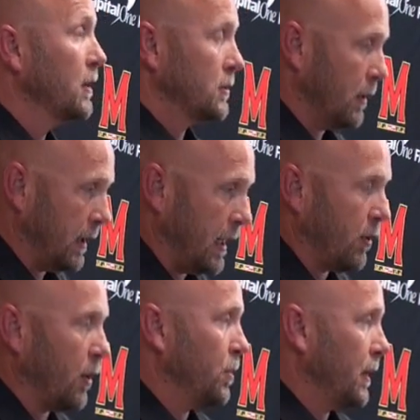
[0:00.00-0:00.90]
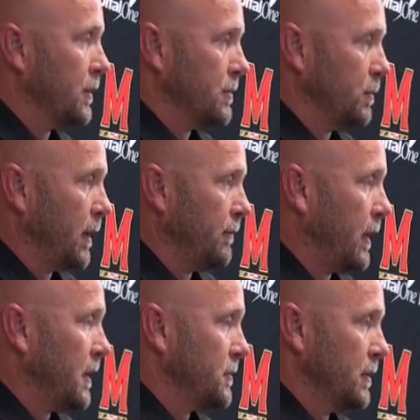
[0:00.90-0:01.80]
to allow our players to play
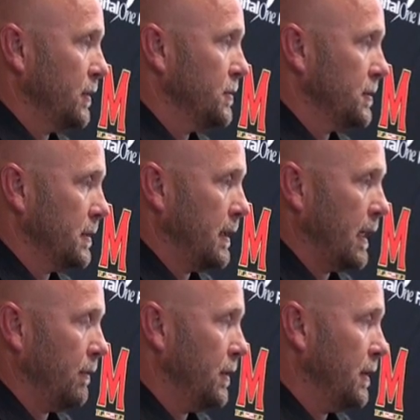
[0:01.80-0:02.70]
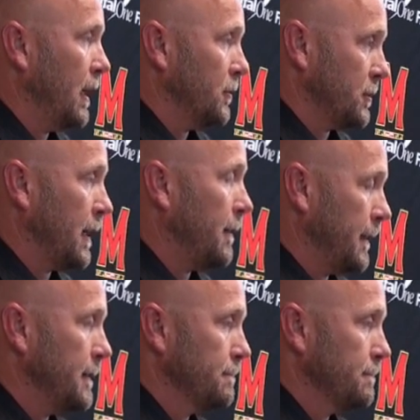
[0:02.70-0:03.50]
fast and loose and have a good day on Saturday.